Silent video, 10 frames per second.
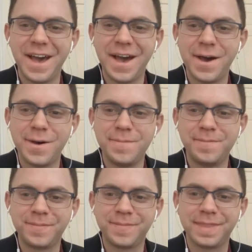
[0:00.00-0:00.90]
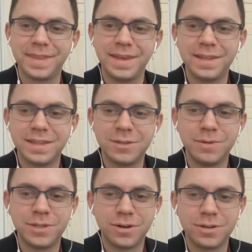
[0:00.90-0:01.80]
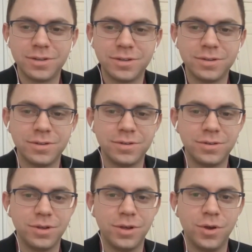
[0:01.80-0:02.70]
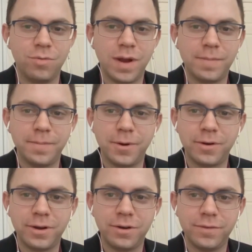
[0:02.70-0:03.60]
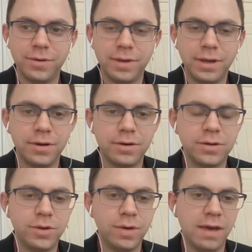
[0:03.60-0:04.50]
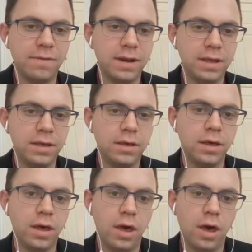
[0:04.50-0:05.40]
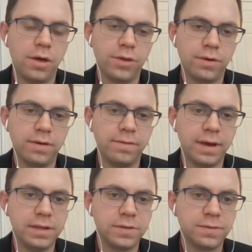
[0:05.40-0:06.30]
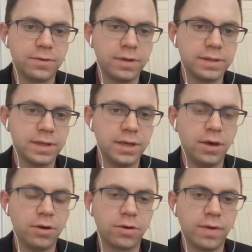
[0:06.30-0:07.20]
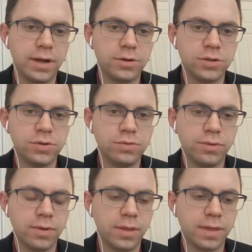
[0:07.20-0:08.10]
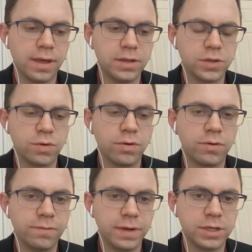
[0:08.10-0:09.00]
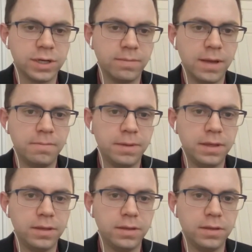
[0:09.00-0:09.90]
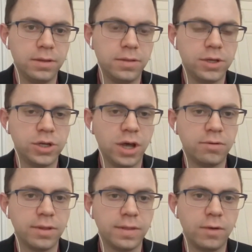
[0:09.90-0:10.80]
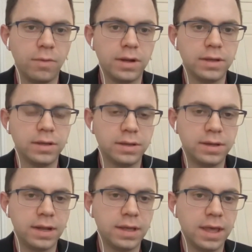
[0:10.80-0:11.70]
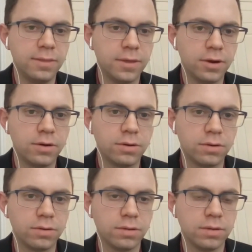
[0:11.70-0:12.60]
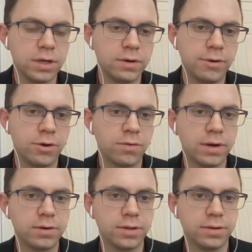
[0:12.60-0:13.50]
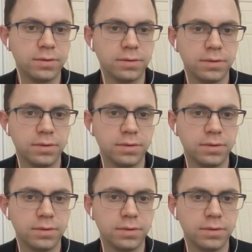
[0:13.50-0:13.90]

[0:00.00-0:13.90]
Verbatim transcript: Um, just as we start to wrap up our interview here, do you have any other advice for, let's say, younger writers who think that historical fiction might be the genre that they want to dedicate their literary career to?